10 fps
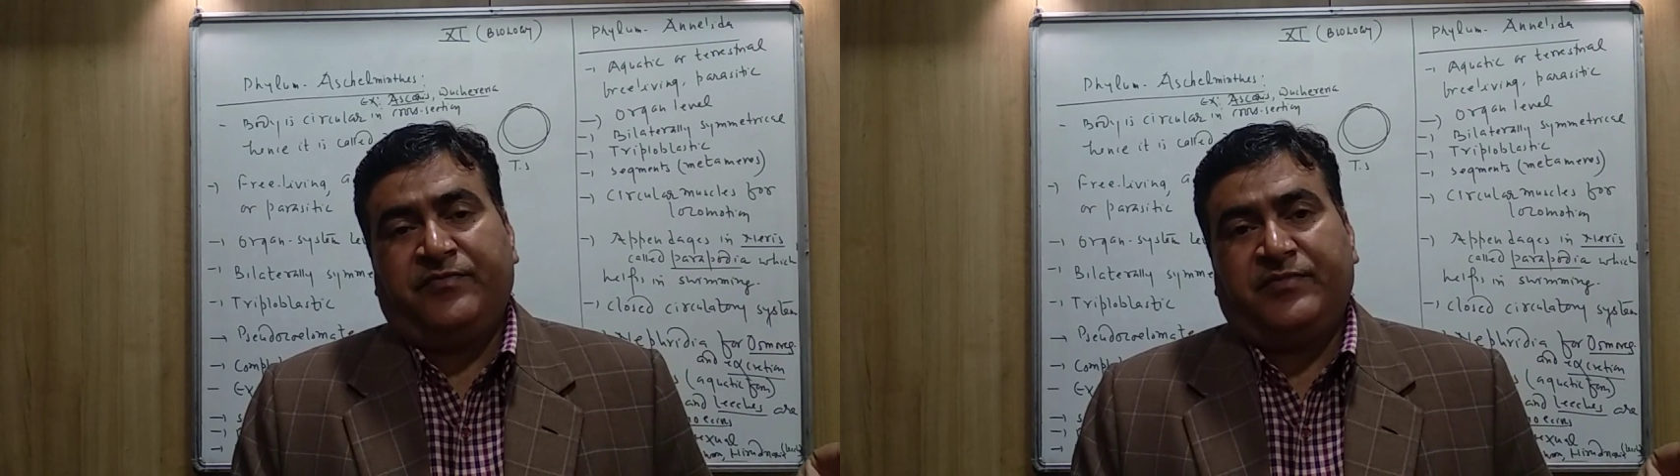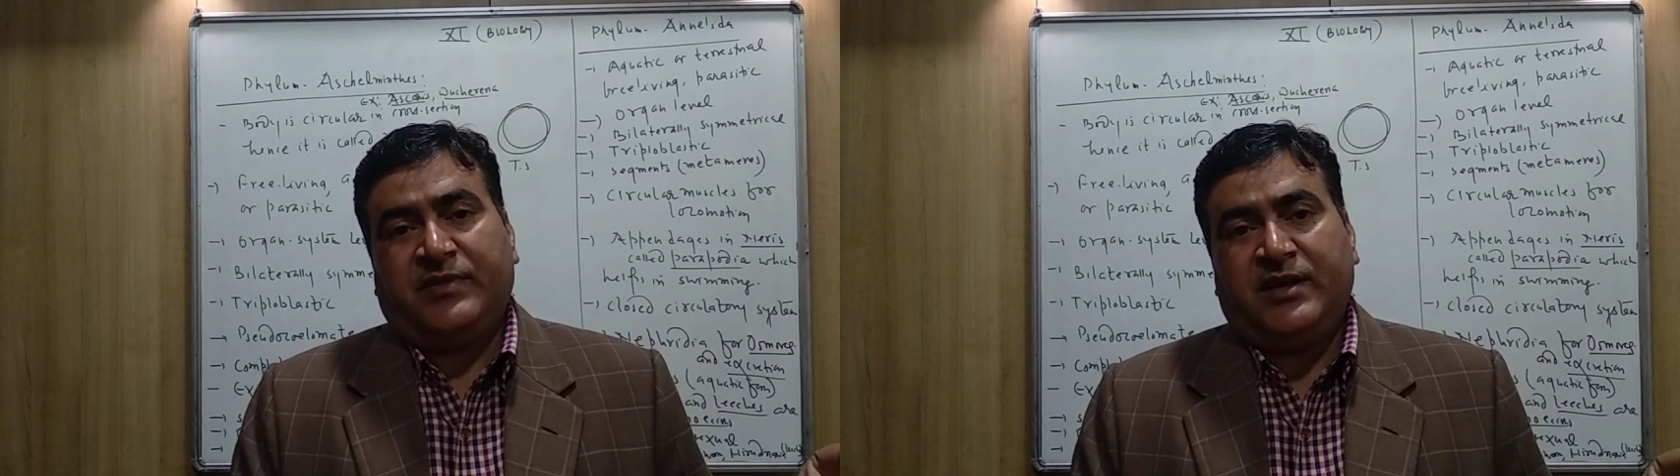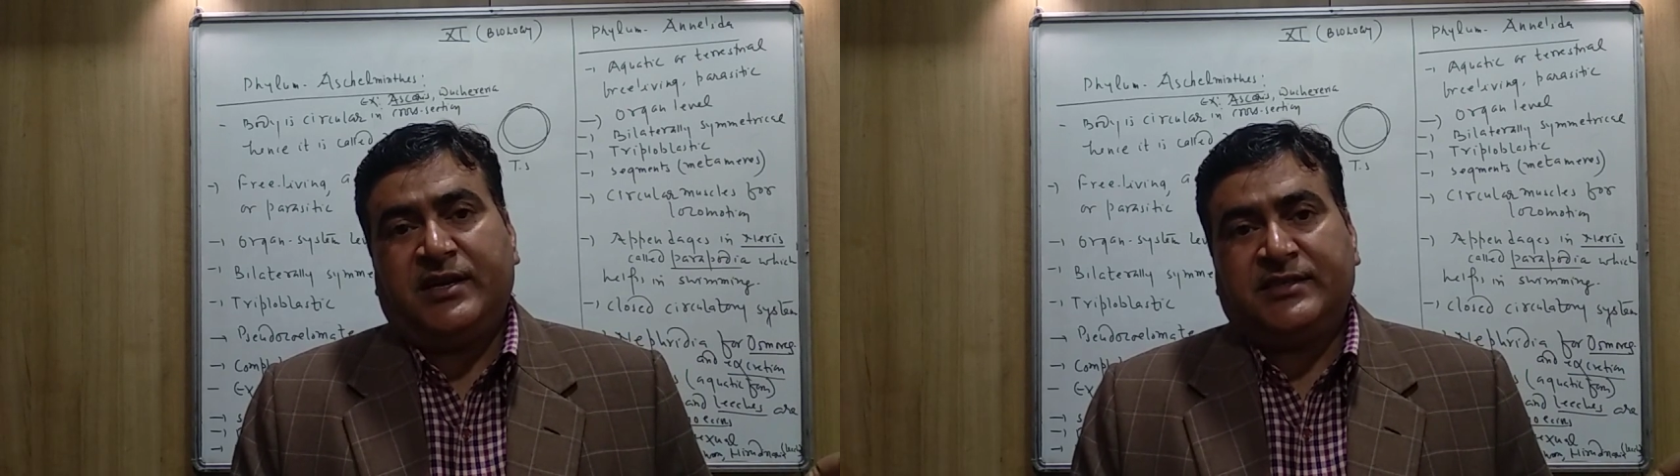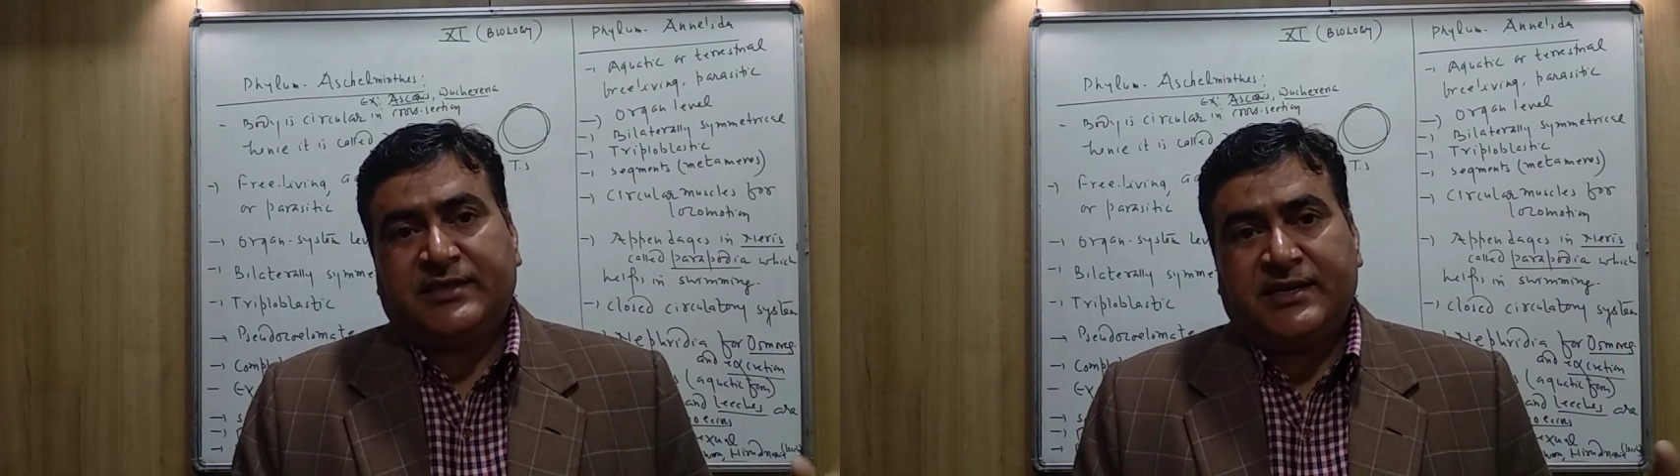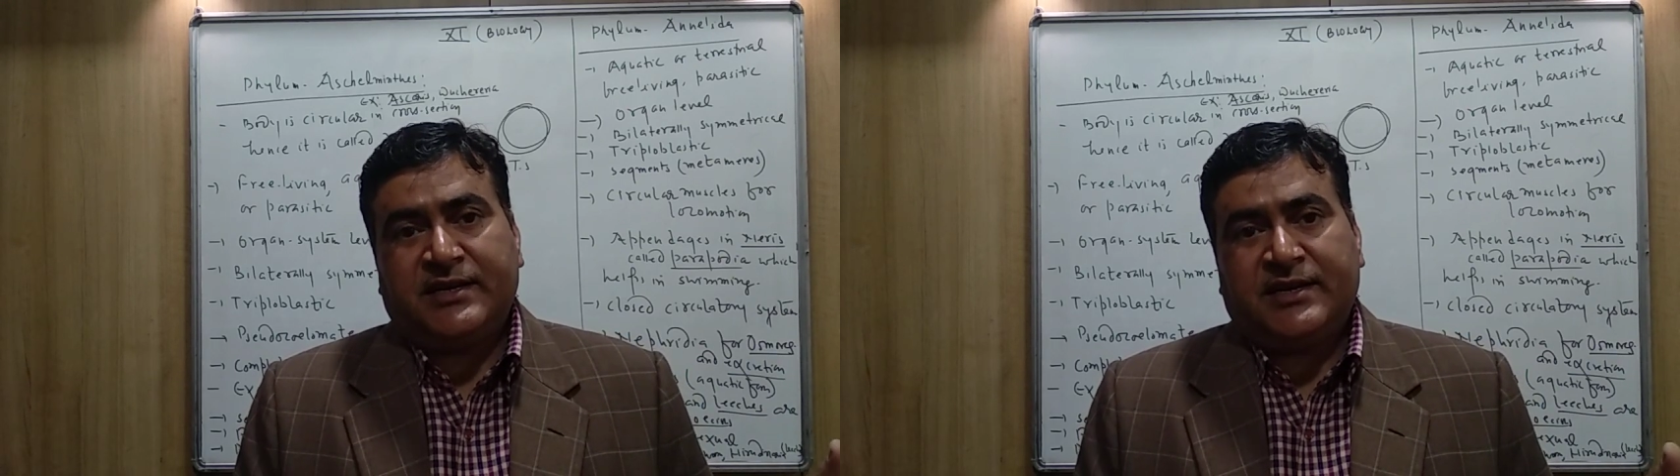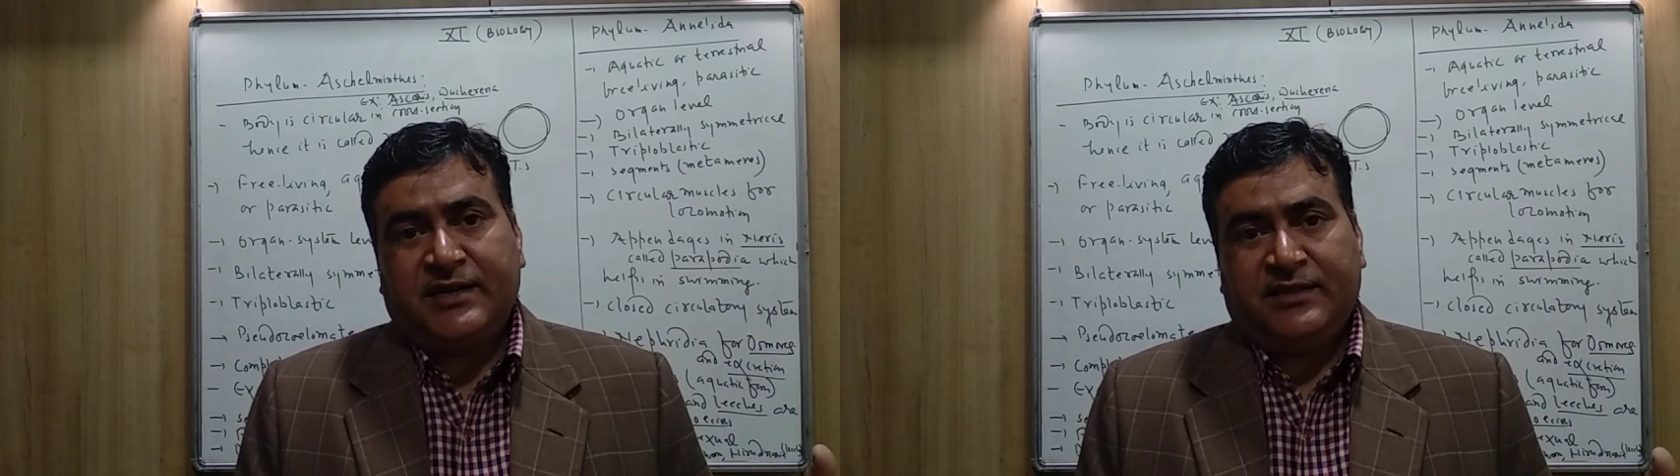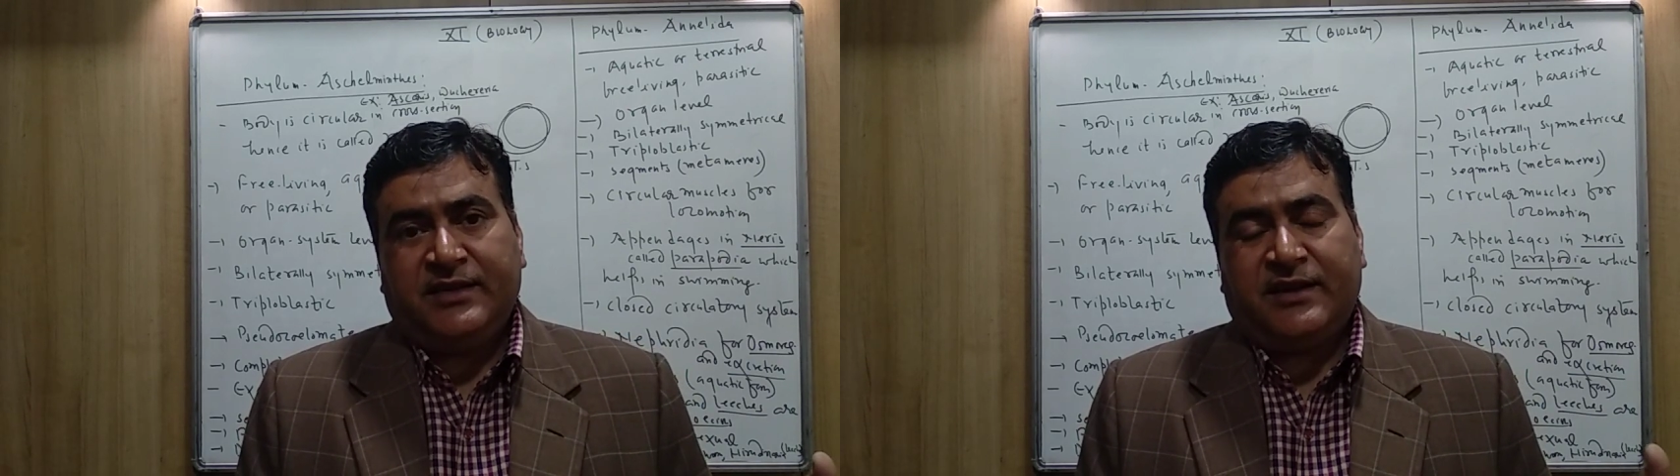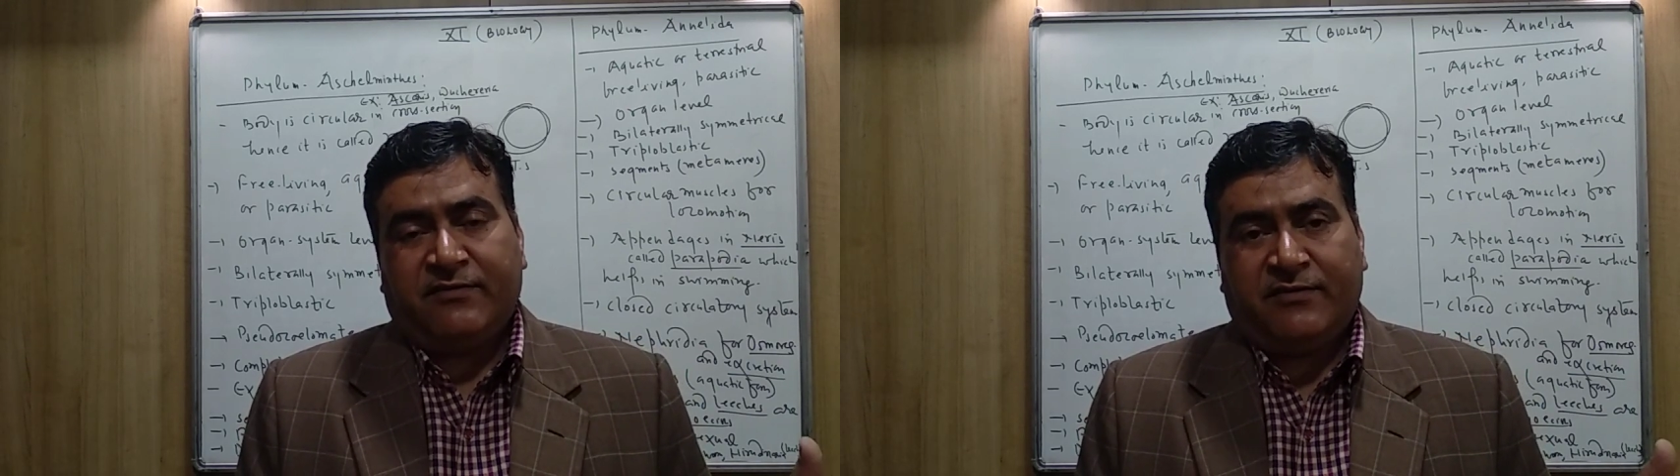they are scattered, they
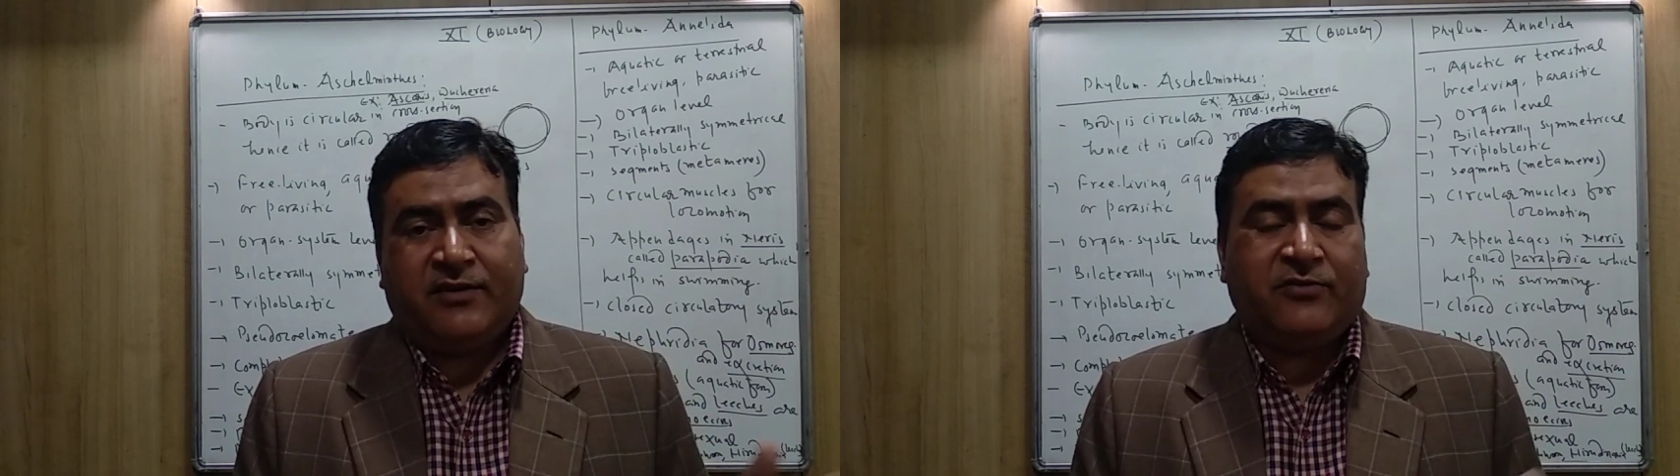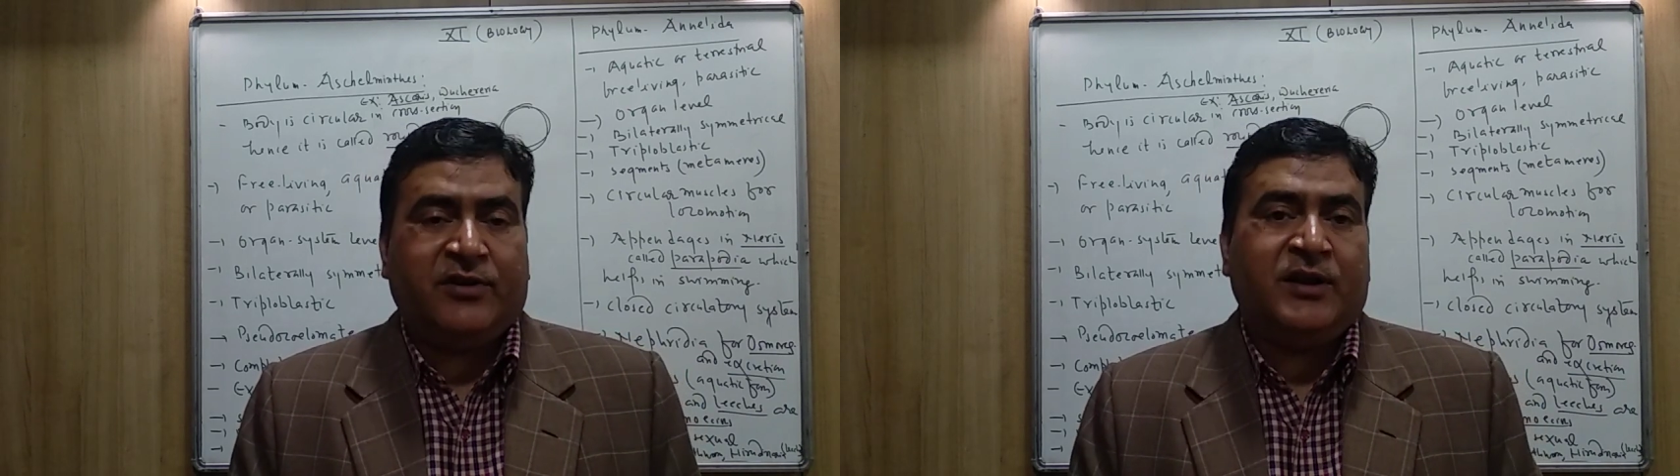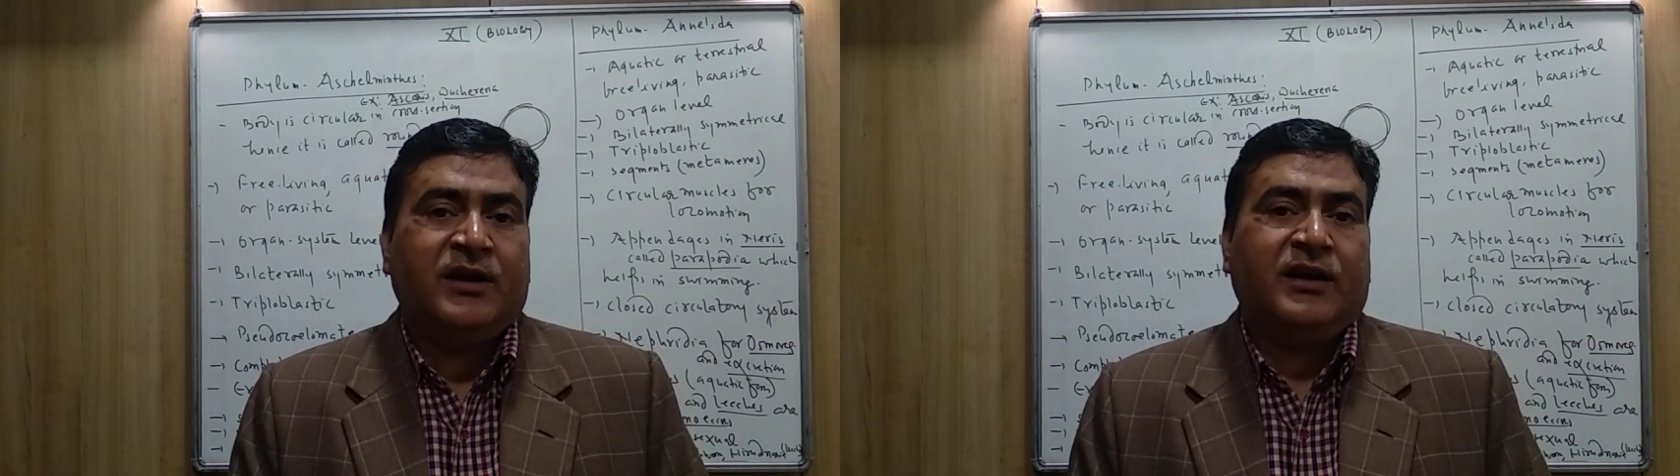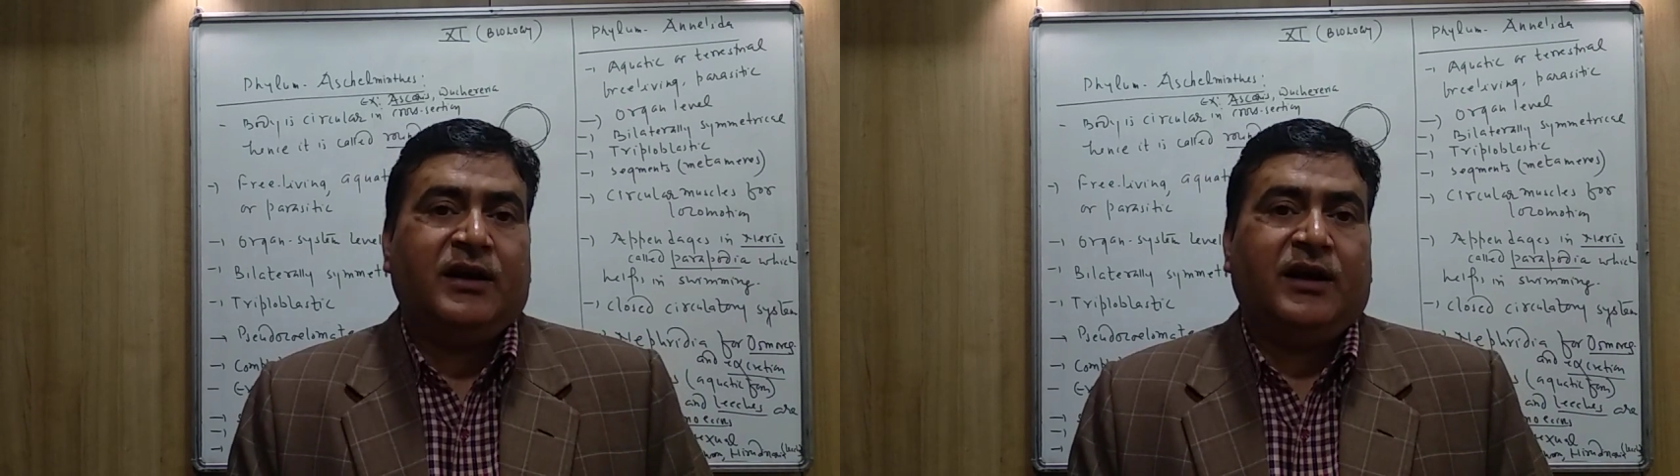are found,